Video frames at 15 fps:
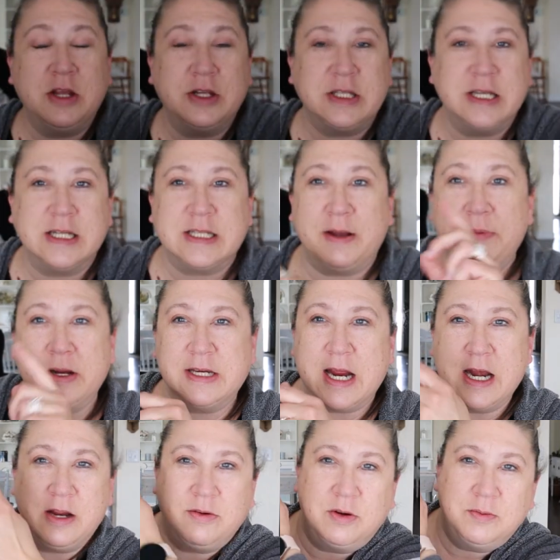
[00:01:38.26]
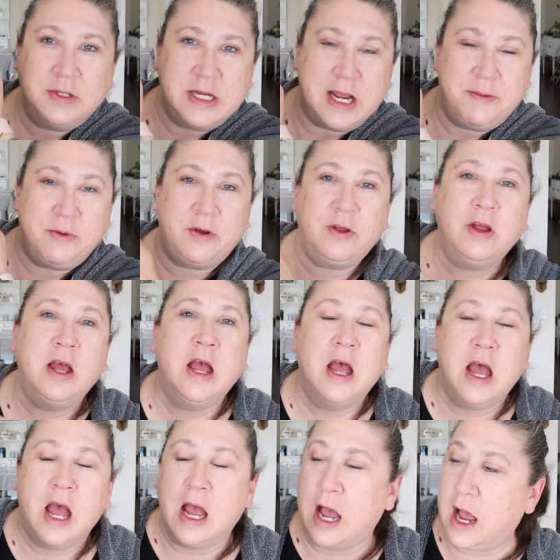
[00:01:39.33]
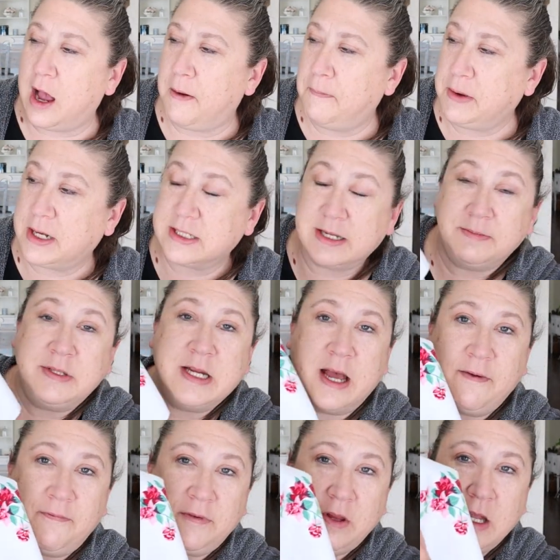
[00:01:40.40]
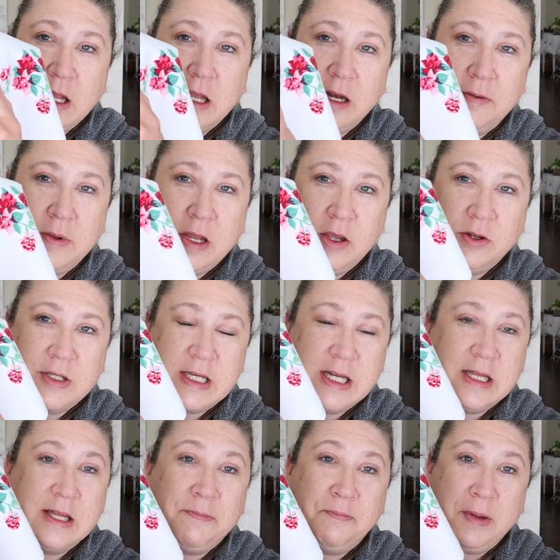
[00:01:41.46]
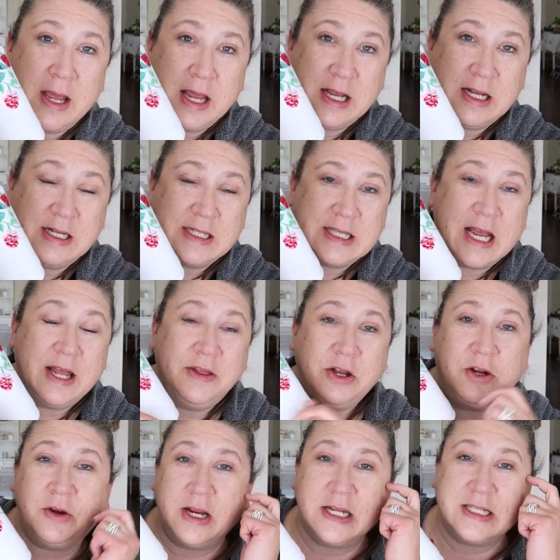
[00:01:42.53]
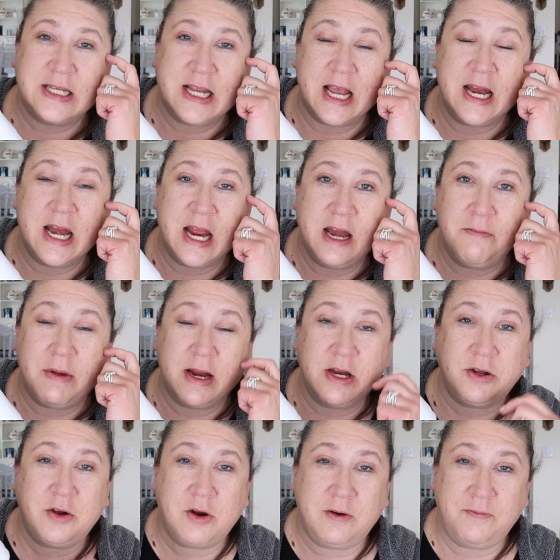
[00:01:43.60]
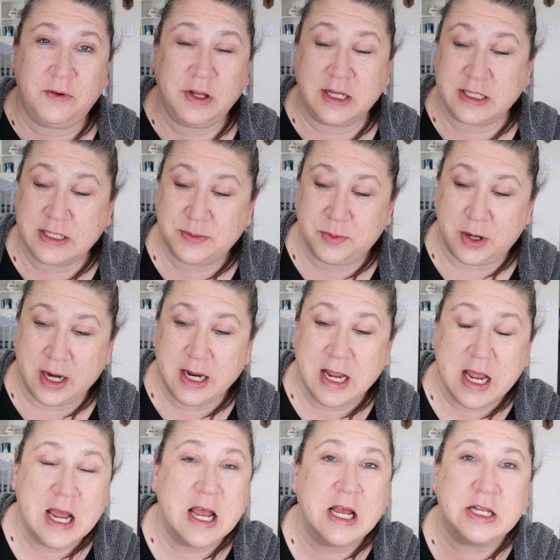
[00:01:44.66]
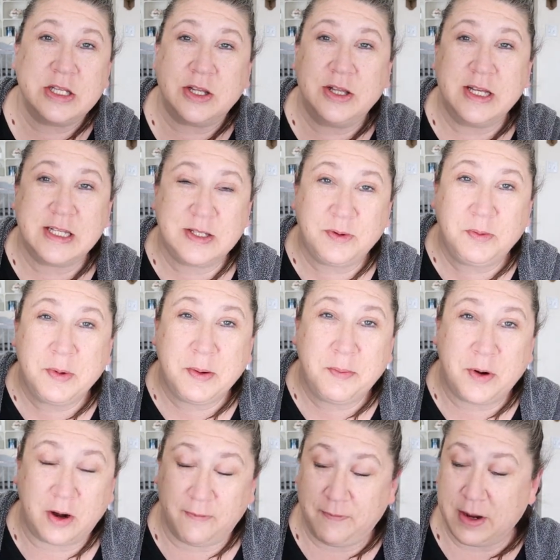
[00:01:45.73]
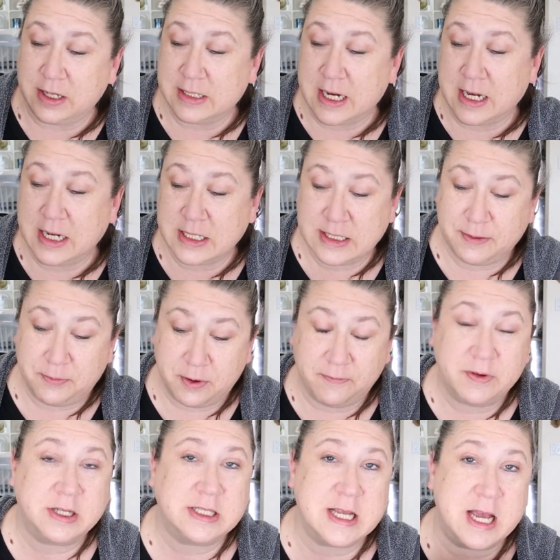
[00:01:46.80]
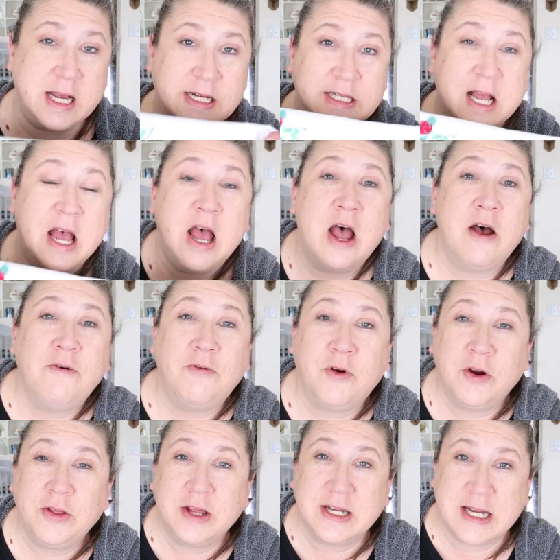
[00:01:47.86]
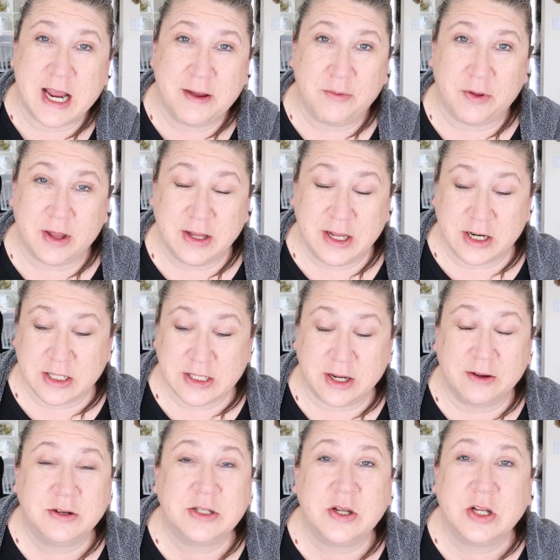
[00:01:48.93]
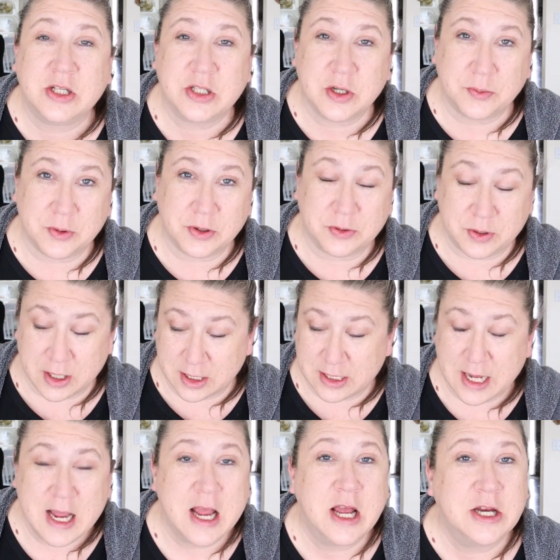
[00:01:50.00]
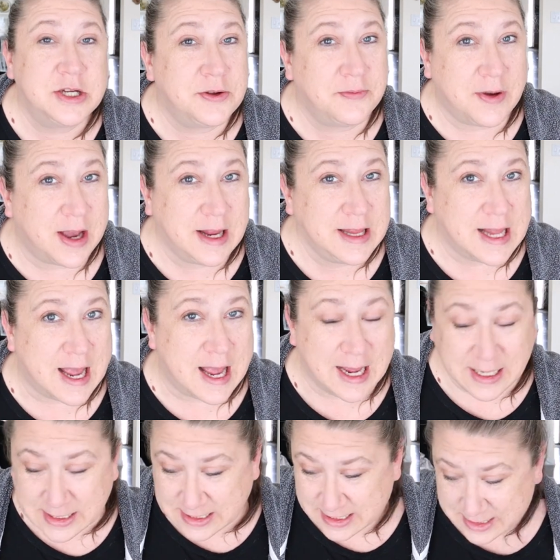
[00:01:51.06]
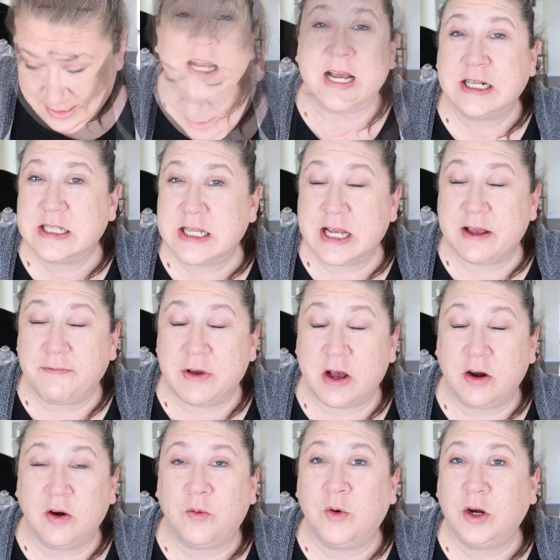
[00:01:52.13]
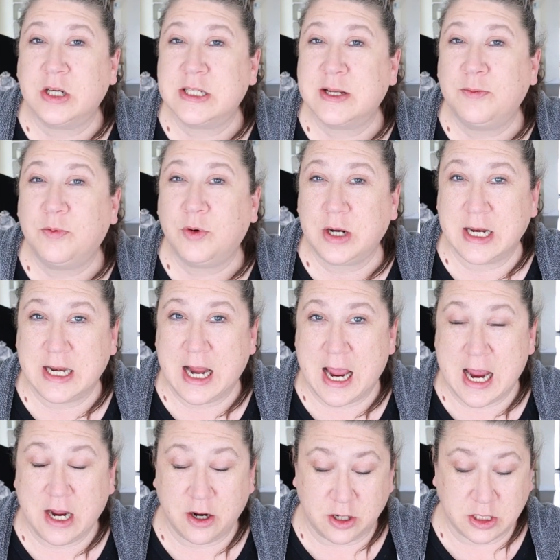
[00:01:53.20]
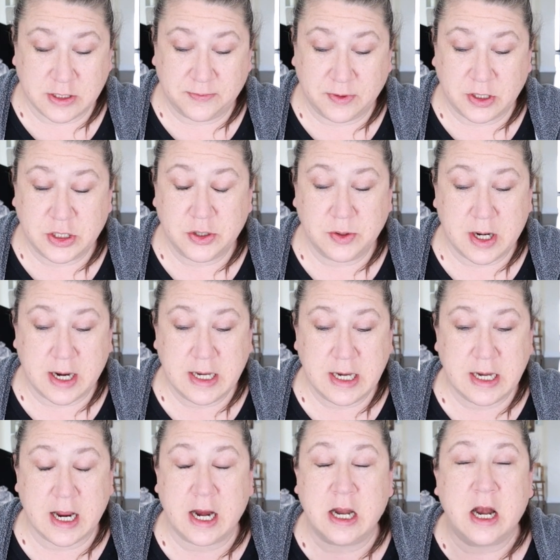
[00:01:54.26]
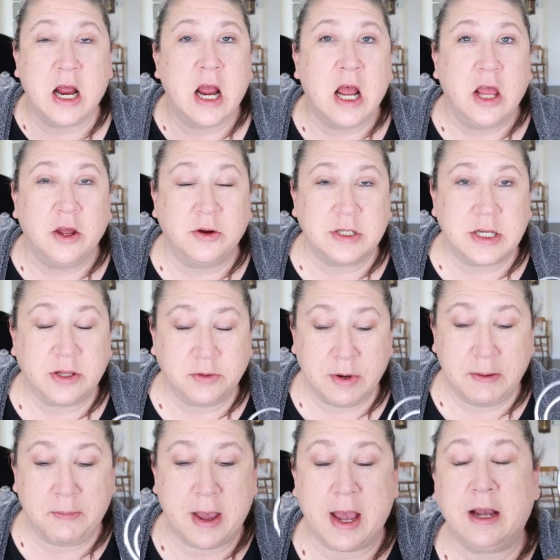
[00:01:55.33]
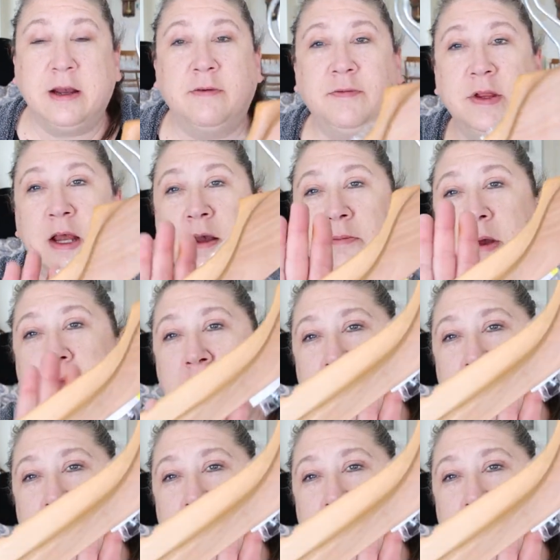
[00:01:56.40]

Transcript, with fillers: to use this on my dining room table because I'm definitely going to be using the pinks and the greens again in my decor for this spring. So this will be perfect, and it's the perfect size for the table in there. So I was super thrilled to find that. The next thing I found were some wooden hangers for $2.99. There's a 3-pack of them.